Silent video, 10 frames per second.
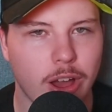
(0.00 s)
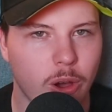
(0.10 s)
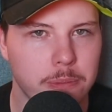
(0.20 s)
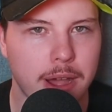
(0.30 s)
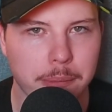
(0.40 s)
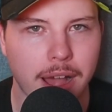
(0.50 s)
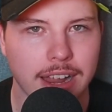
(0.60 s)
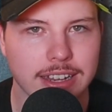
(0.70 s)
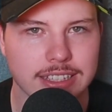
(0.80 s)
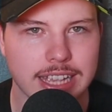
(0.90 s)
on my
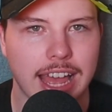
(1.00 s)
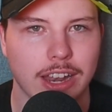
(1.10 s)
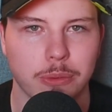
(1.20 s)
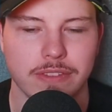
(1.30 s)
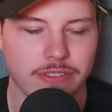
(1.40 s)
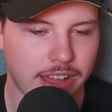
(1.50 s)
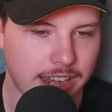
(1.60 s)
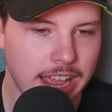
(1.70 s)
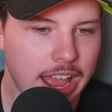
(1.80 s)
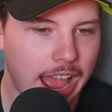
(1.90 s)
mind as a Halloween fan.